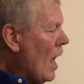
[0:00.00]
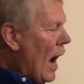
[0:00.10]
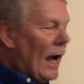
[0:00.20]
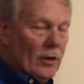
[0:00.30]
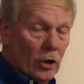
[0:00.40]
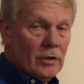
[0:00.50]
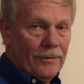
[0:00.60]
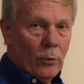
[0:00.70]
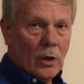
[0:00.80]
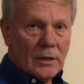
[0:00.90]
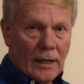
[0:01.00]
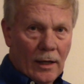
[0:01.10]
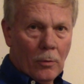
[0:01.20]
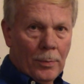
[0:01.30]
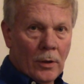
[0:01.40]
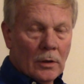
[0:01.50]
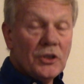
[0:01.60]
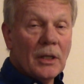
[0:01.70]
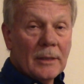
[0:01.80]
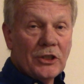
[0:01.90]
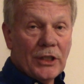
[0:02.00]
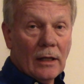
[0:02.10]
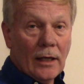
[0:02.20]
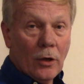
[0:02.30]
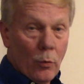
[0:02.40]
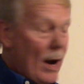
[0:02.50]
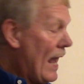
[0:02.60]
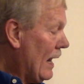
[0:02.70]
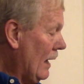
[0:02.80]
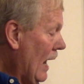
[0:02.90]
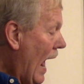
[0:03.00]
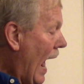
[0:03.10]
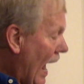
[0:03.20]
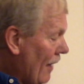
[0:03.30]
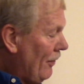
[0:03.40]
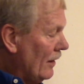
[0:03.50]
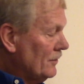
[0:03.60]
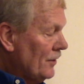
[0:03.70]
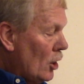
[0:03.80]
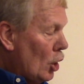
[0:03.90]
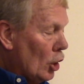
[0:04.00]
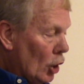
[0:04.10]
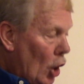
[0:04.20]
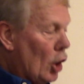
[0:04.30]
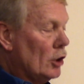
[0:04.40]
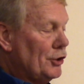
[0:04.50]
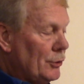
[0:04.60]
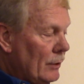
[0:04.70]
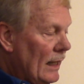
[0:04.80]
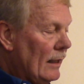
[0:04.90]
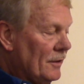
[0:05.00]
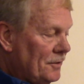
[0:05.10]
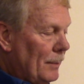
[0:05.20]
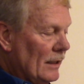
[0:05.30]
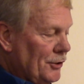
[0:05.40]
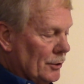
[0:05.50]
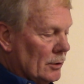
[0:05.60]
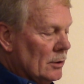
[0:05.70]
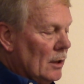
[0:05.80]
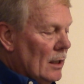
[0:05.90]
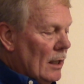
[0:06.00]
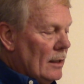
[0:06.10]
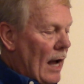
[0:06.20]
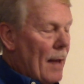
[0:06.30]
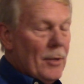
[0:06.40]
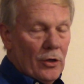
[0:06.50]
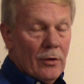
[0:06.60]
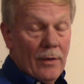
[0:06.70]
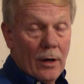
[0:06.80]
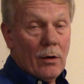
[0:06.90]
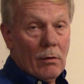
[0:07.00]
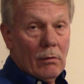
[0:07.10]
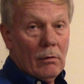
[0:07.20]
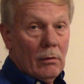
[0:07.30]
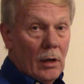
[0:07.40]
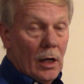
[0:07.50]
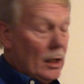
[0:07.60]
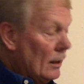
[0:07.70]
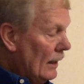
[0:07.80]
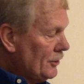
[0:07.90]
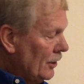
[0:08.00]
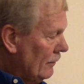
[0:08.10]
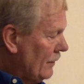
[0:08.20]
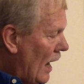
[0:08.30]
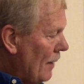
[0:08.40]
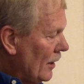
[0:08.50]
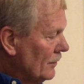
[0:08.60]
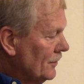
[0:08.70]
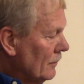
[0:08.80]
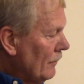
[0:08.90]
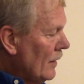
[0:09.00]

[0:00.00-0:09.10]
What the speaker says: I looked for it to help Jim and Shelley Horan add this large, unique, special diamond to their collection of diamonds.